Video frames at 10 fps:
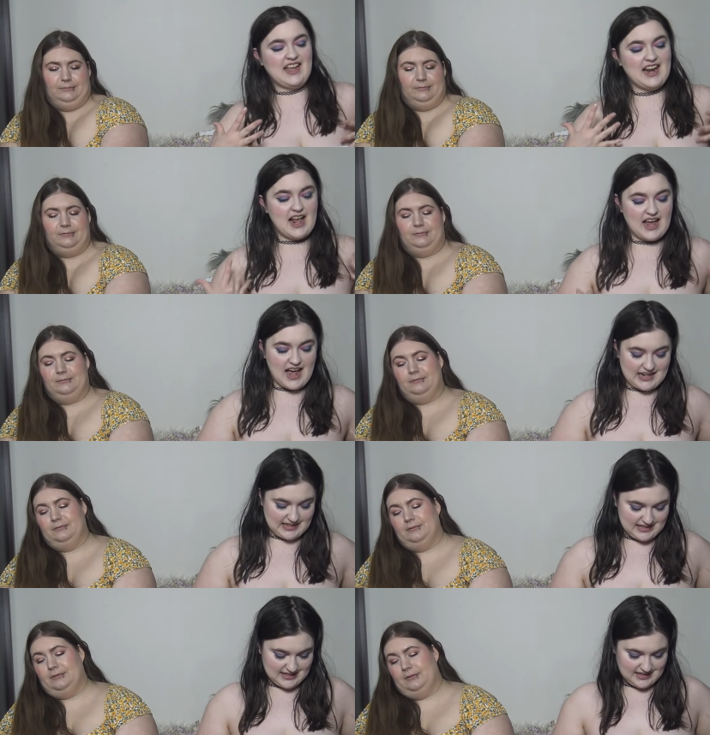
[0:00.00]
Speaker 1: And I got it.
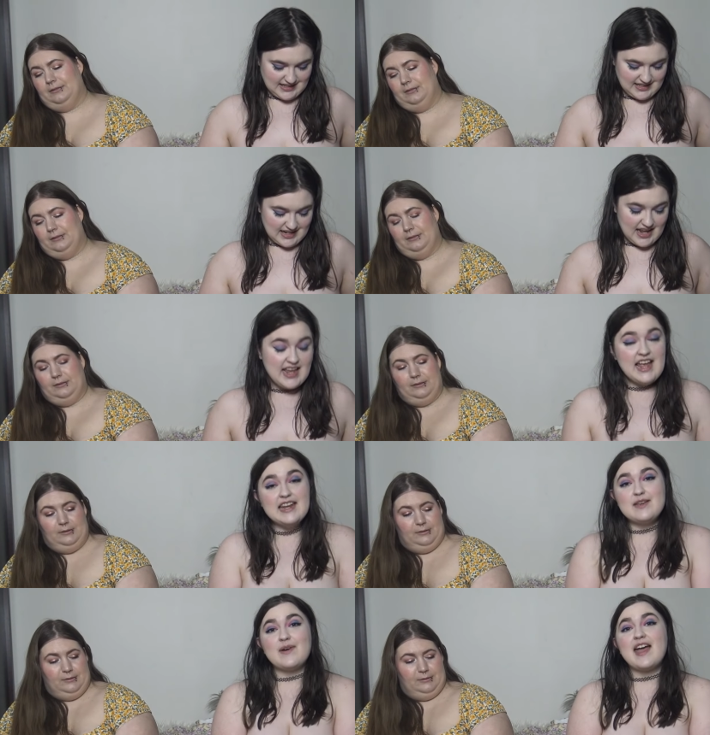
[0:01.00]

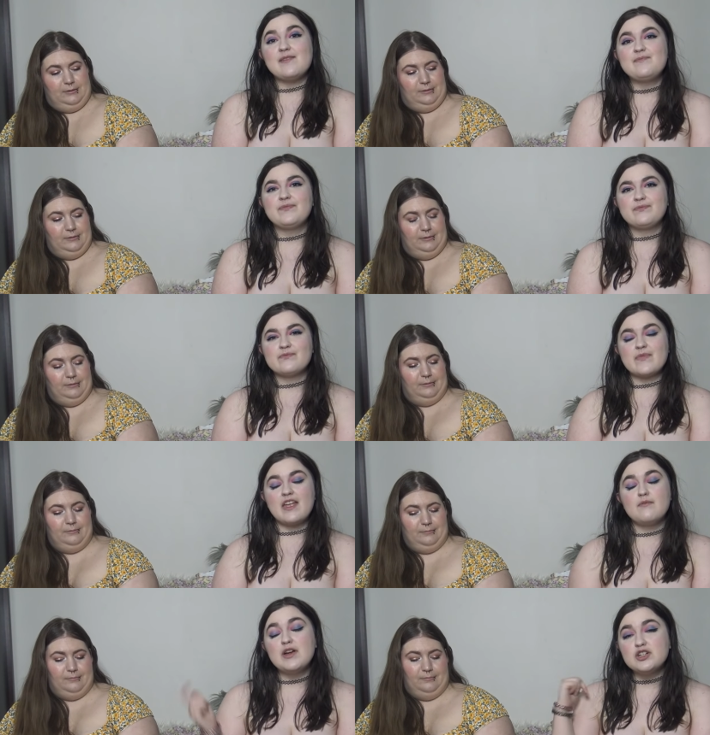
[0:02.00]
Anyway.
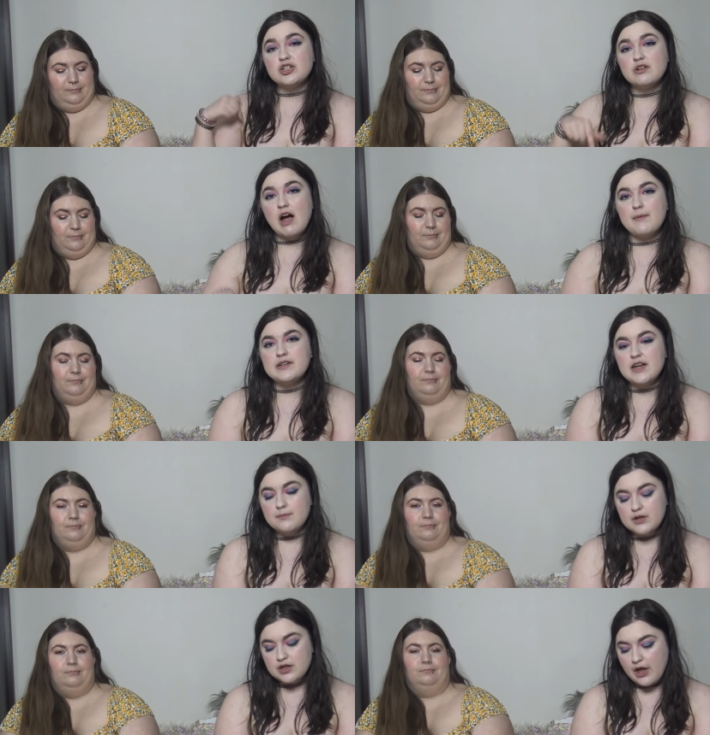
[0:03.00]
Make sure you comment down
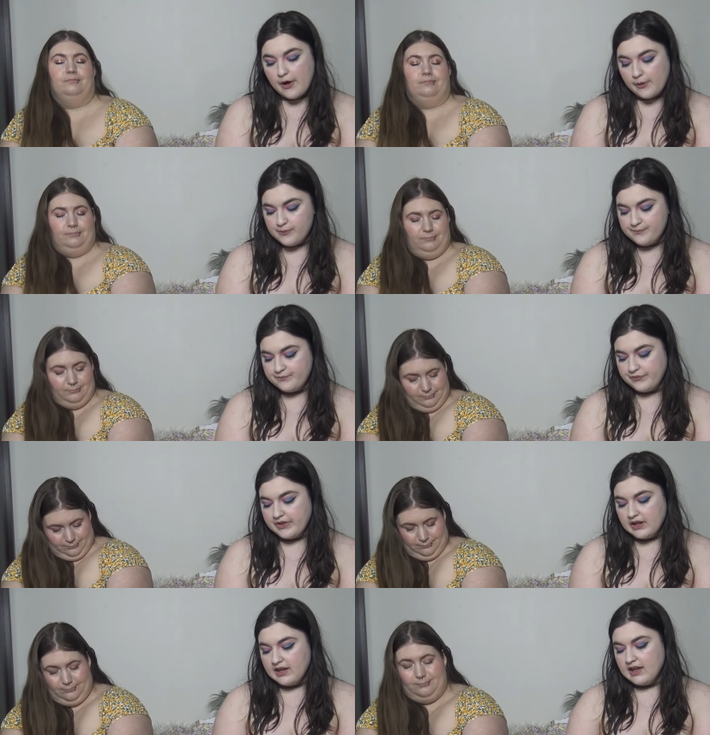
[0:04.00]
below. Mm
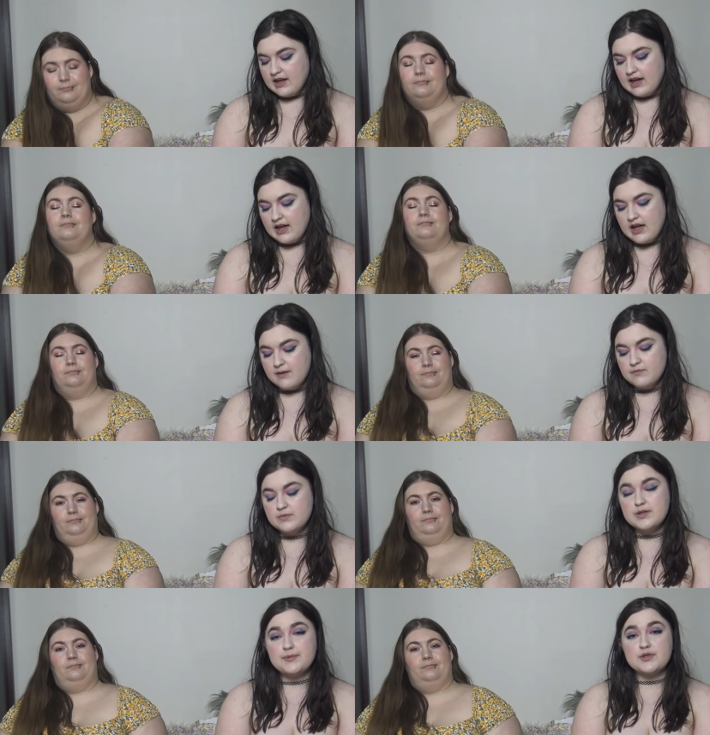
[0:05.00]
-hmm. Um,
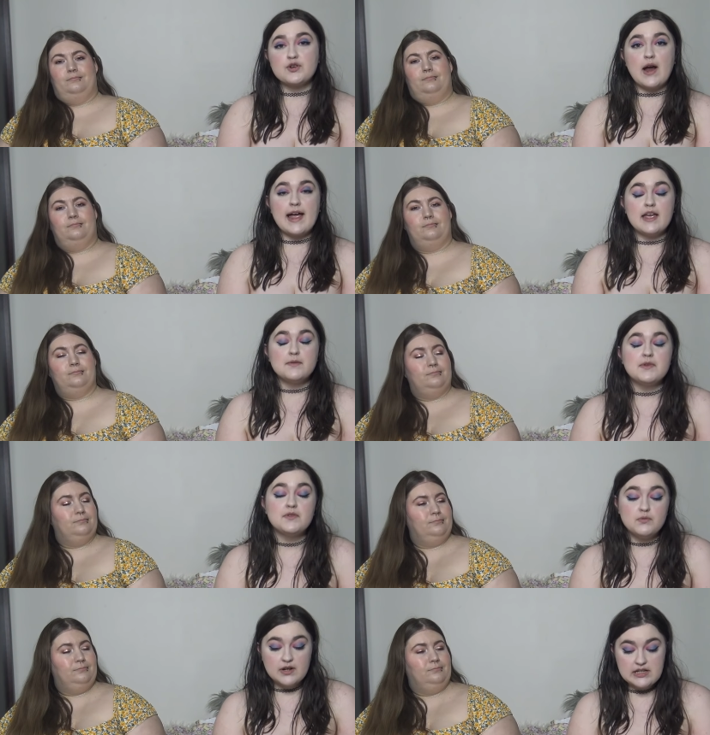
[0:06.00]
subscribe if you
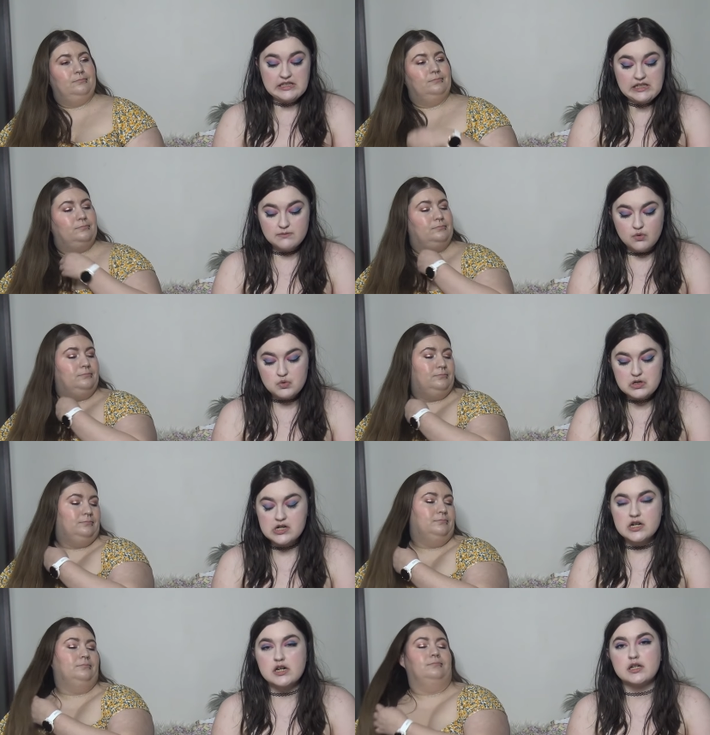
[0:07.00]
want to see
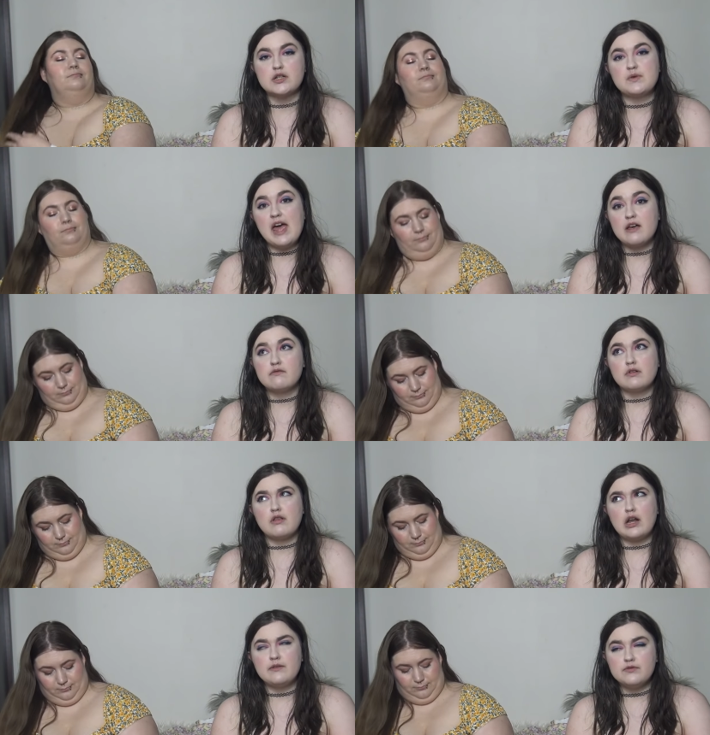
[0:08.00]
more because mm -hmm. we have a mm-hmm. lot
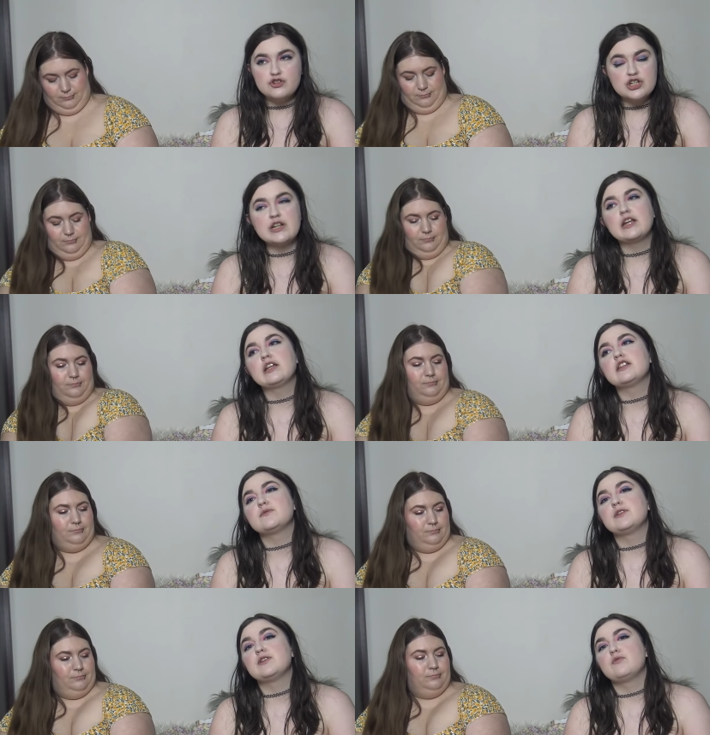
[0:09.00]
of different shenanigans we
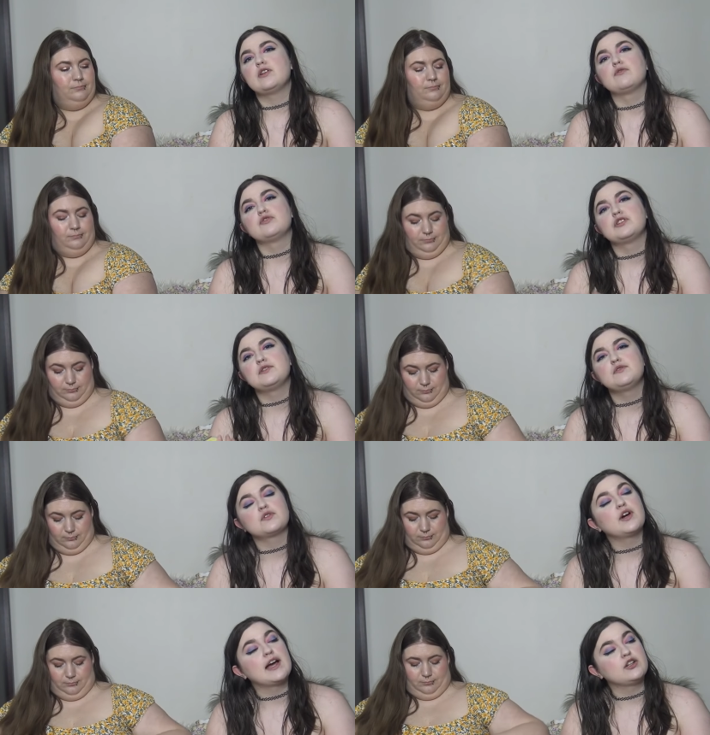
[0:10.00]
do. We don't just do
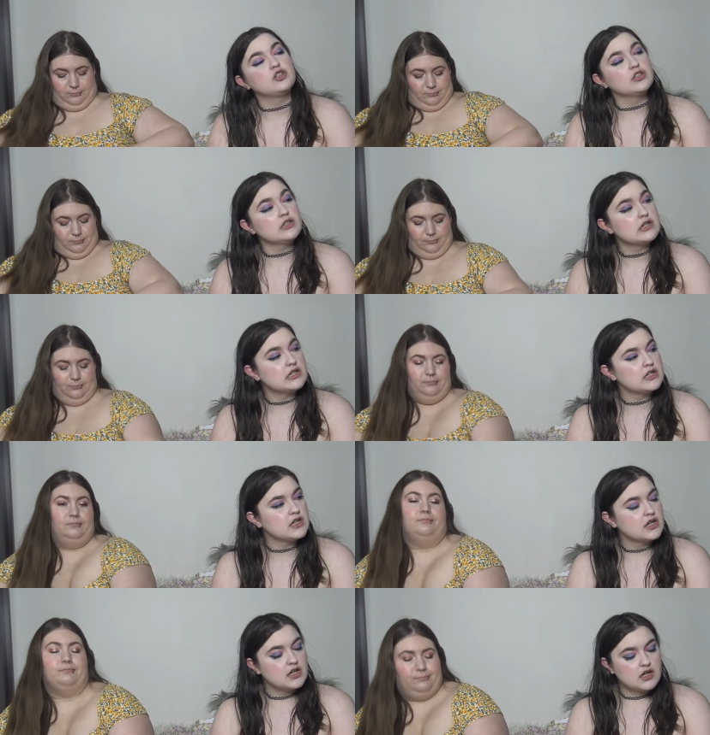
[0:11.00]
scratchers.
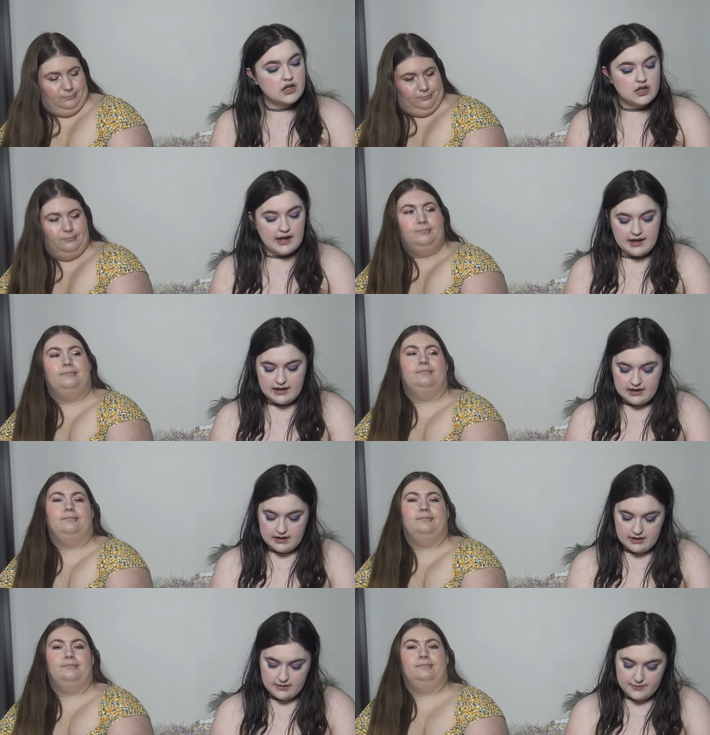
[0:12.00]
Mm -hmm.
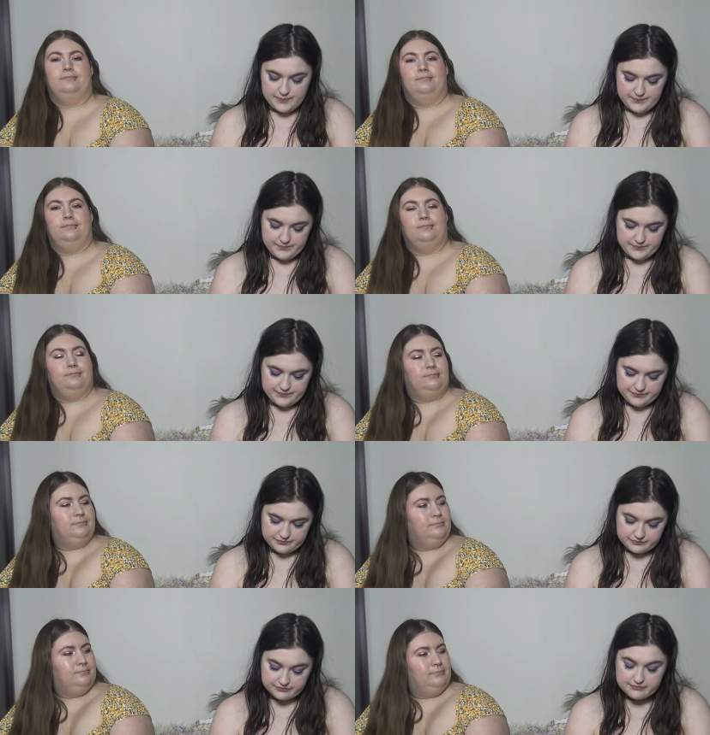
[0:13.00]
Um,
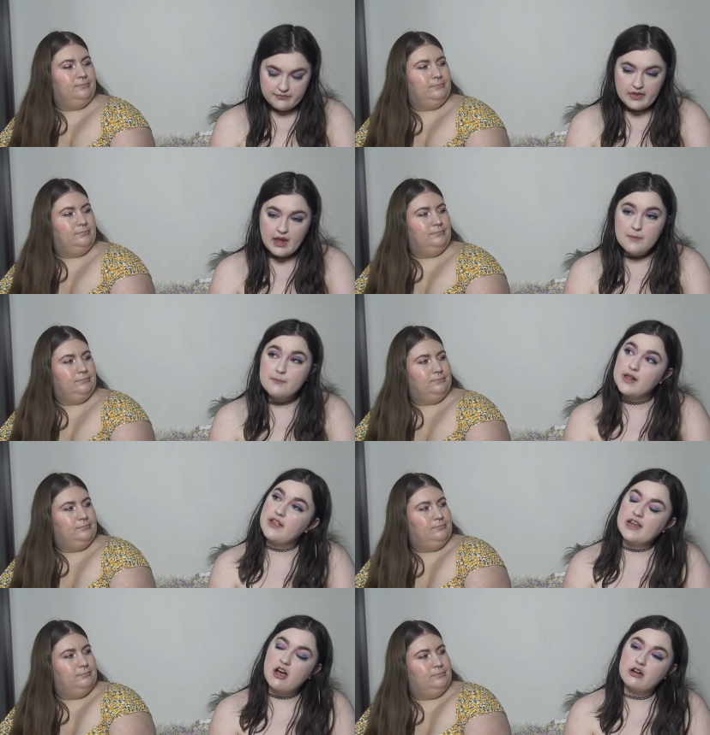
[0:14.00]
bell
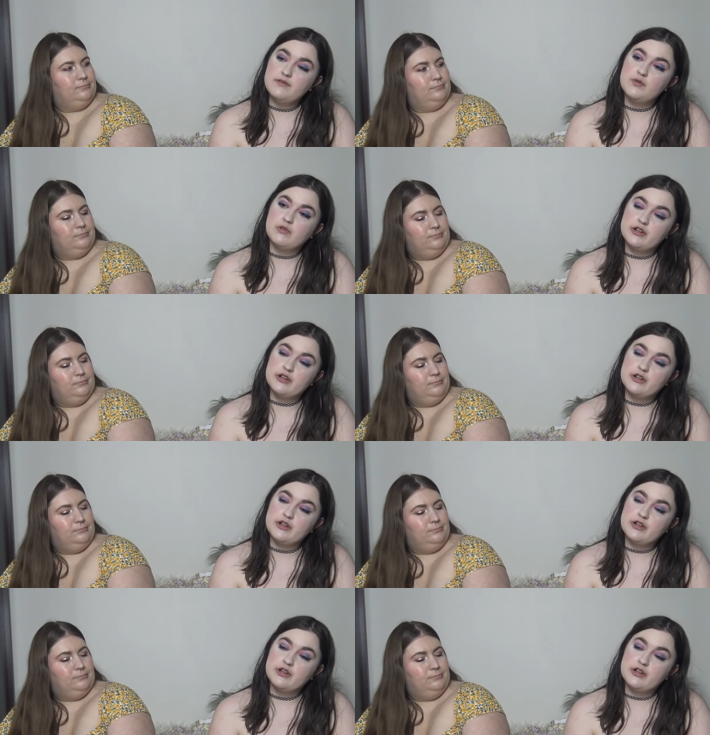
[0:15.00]
icon if you want